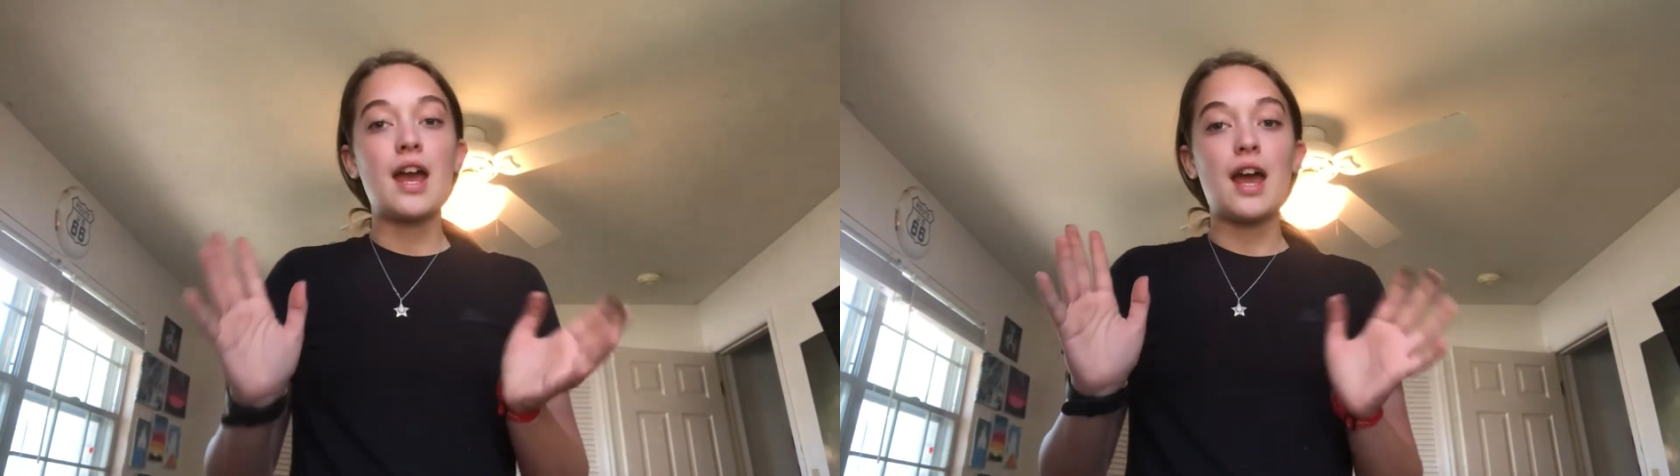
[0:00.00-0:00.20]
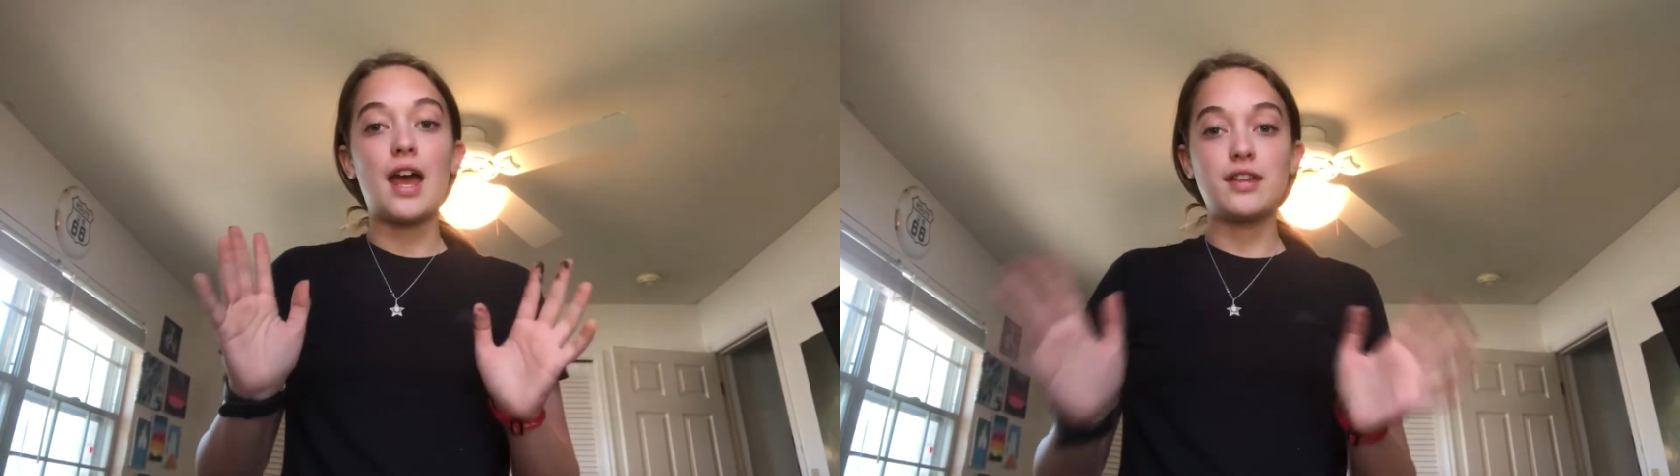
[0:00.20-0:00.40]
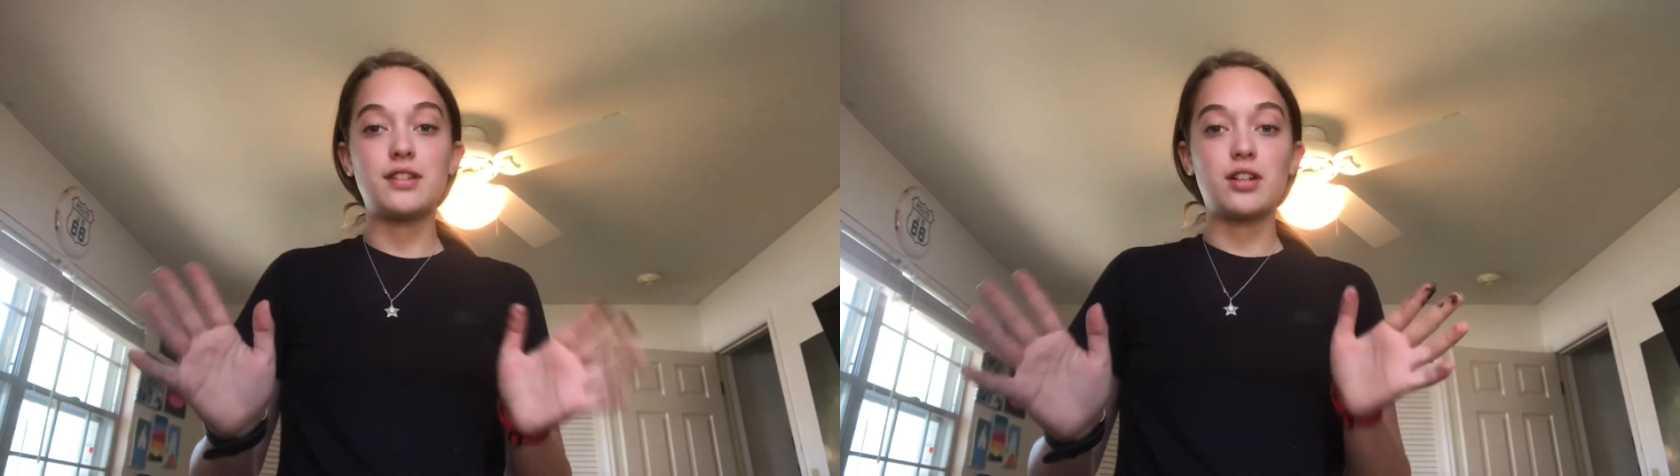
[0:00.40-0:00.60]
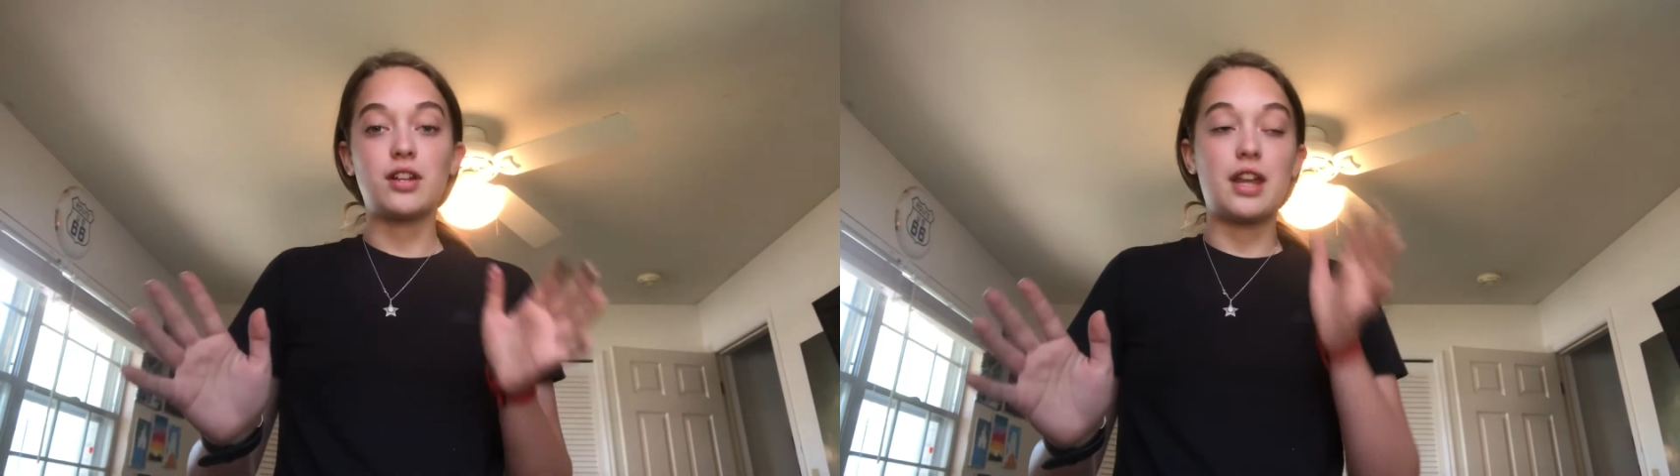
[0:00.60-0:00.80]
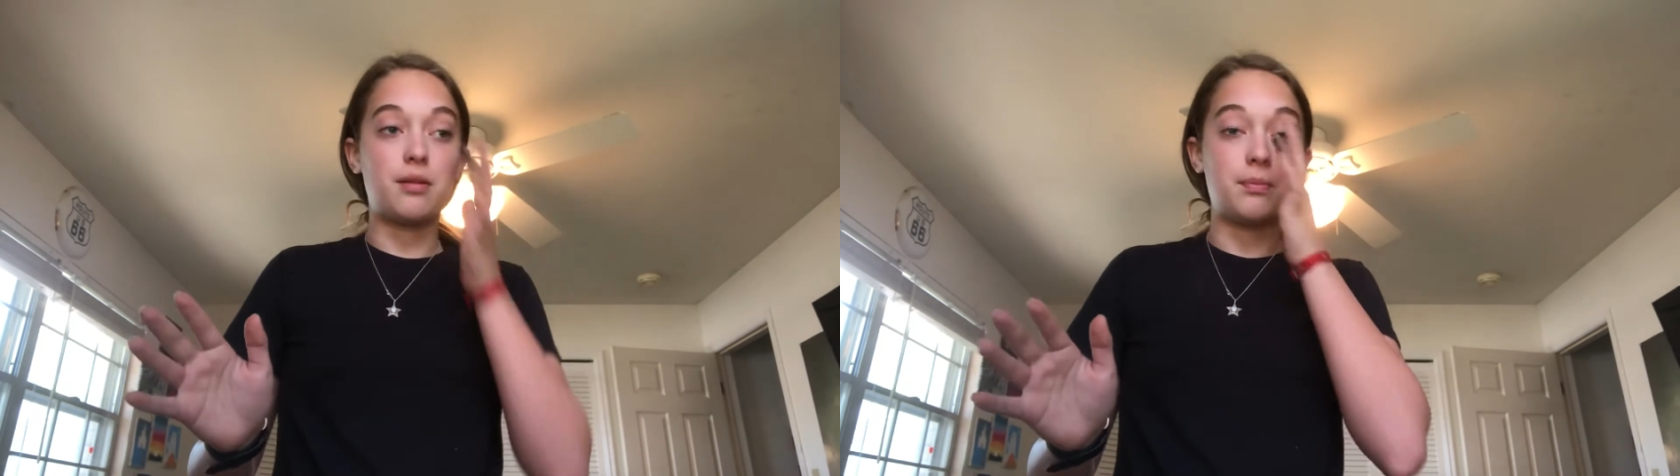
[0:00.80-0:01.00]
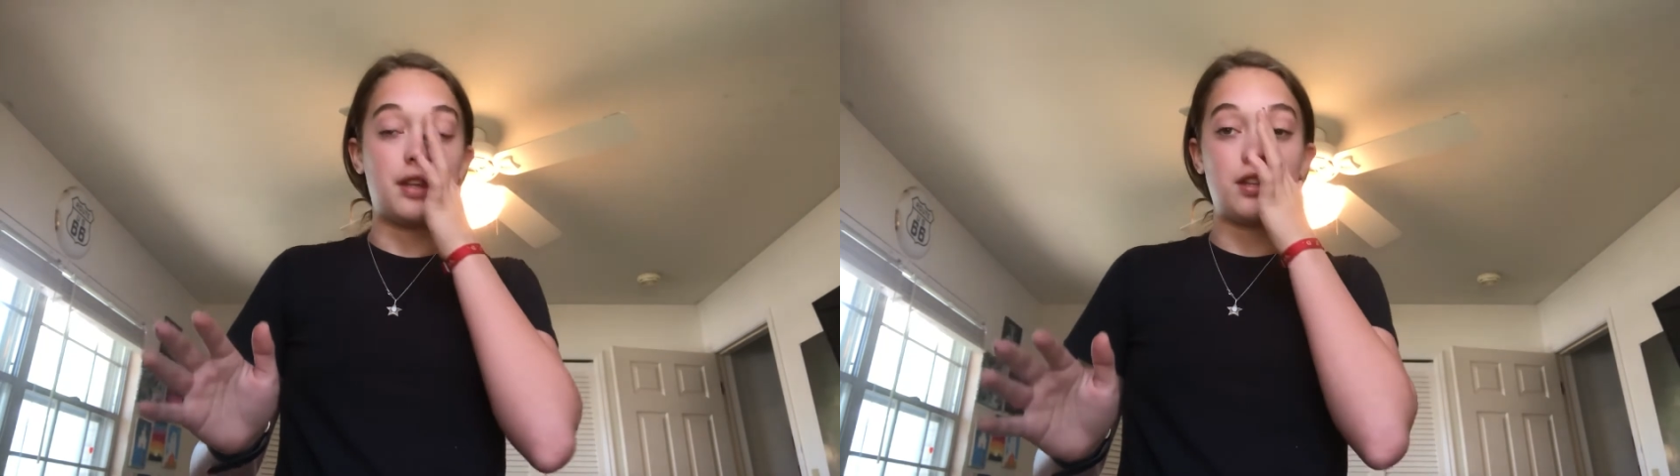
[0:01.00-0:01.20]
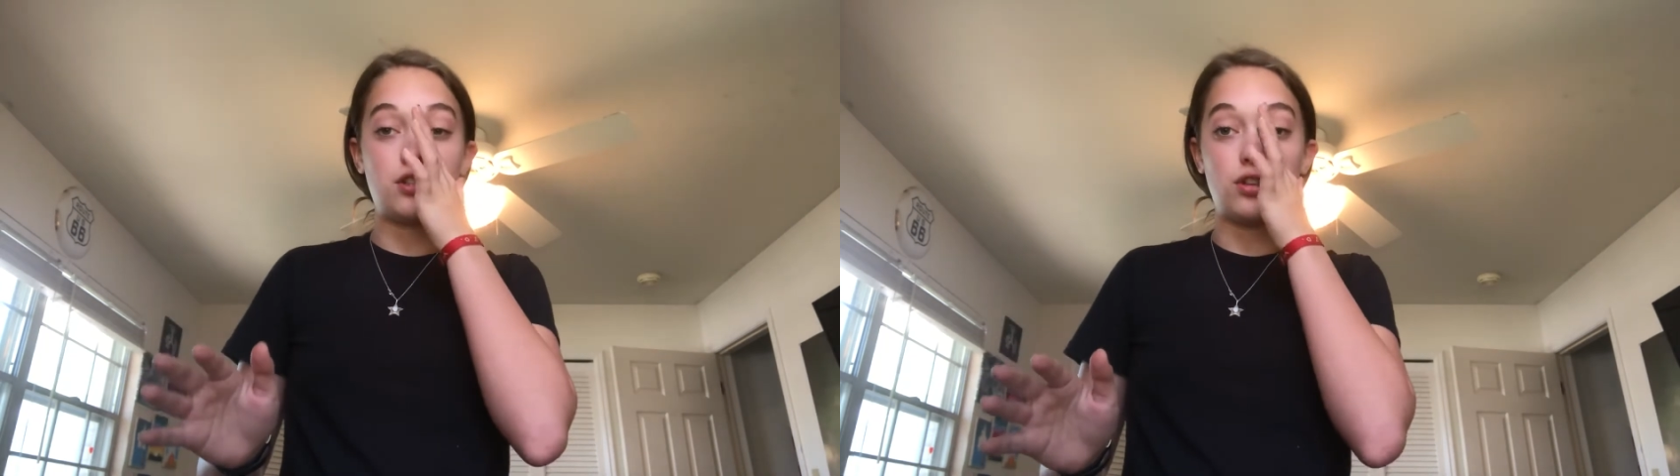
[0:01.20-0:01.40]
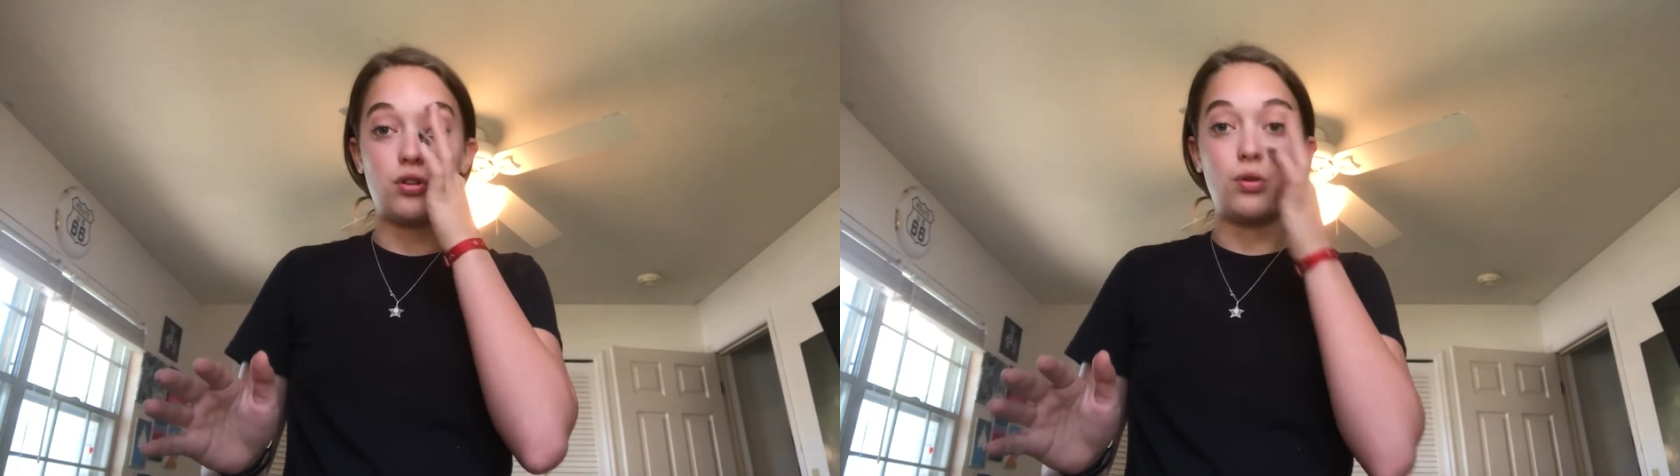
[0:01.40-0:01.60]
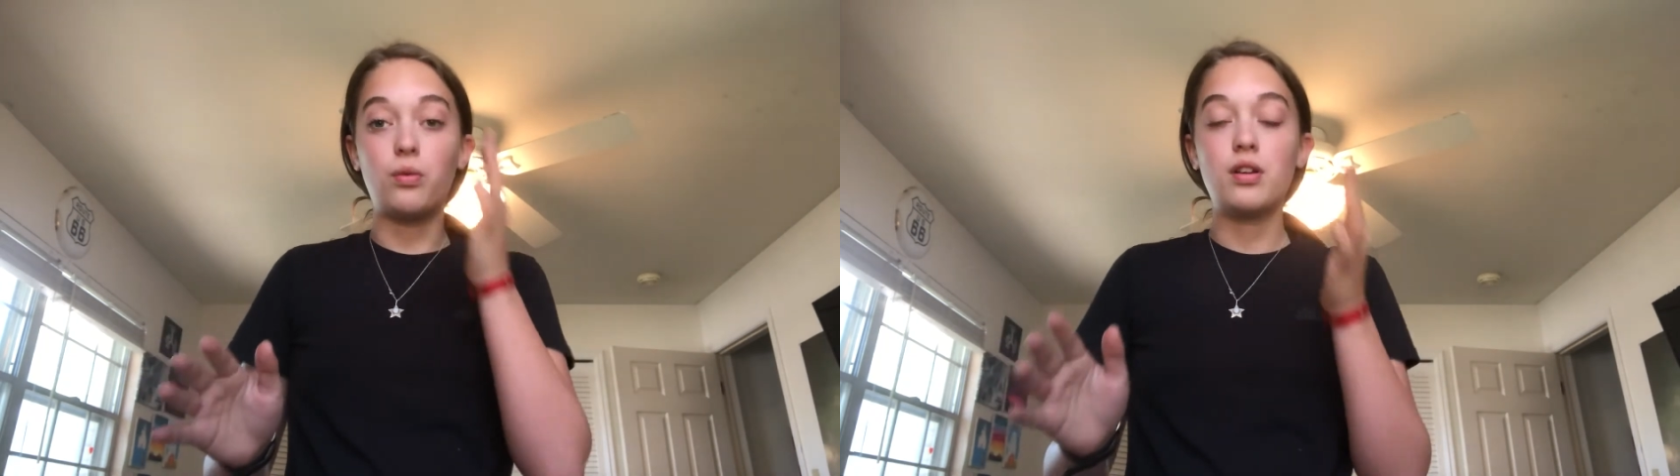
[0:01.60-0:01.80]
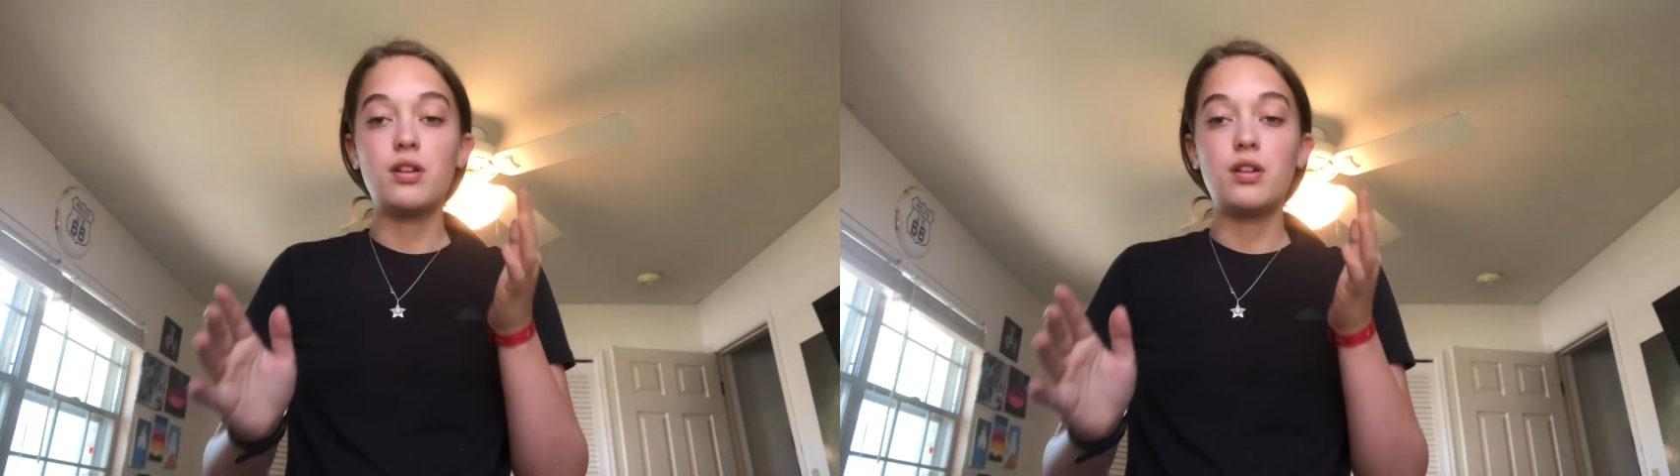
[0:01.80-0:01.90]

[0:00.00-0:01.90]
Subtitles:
as there can be to